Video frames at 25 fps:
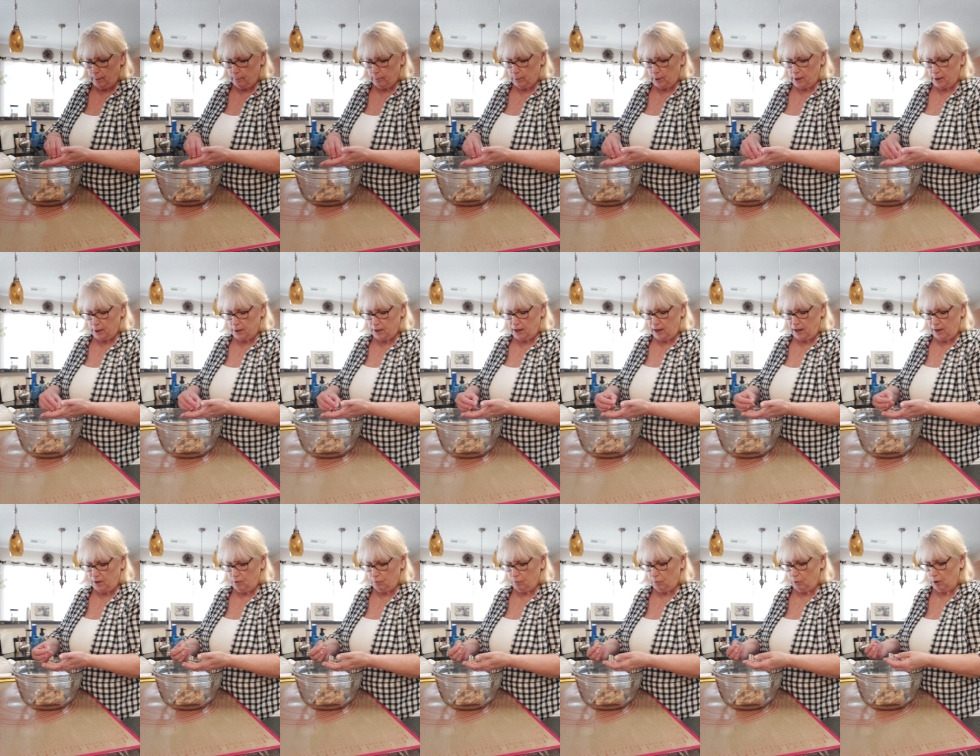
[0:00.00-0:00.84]
I'm going to
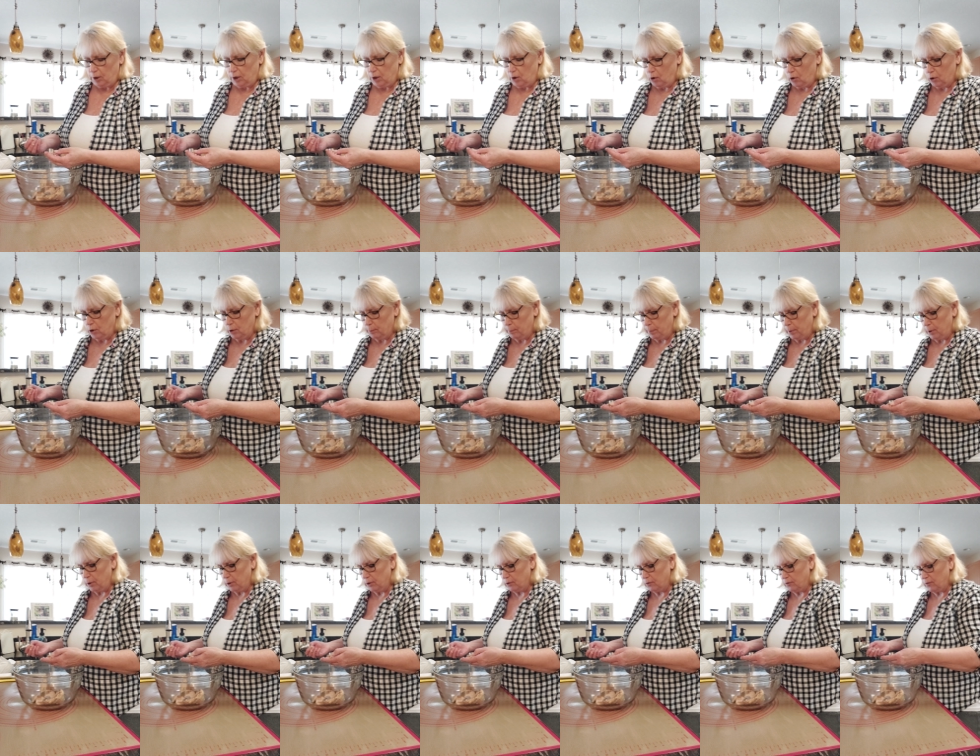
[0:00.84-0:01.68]
take the really hard
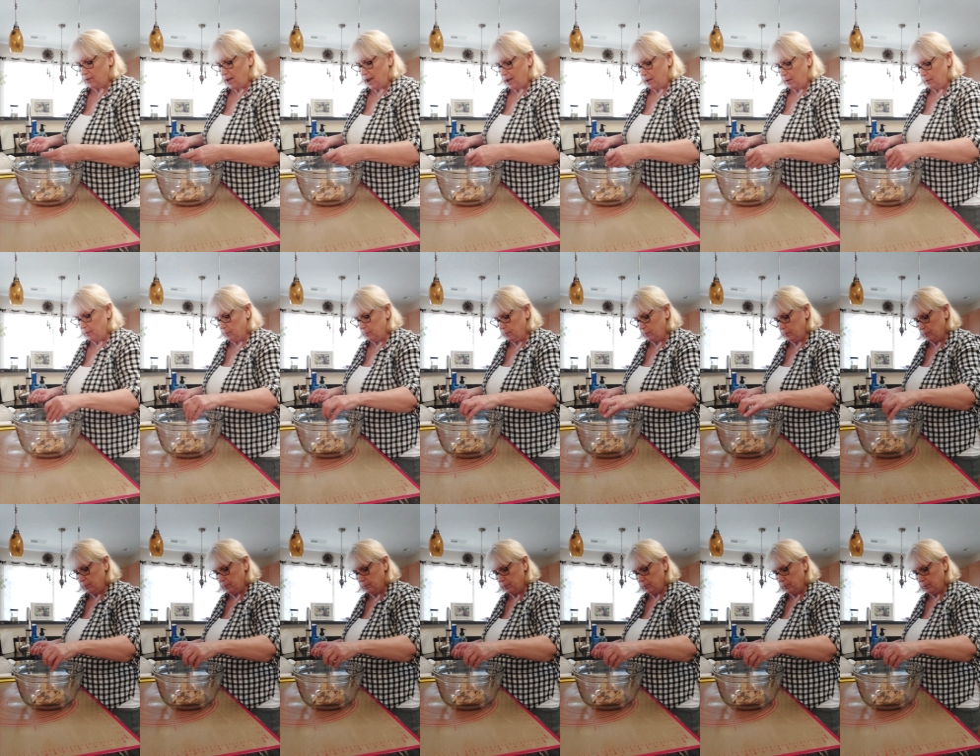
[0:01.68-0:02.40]
parts out.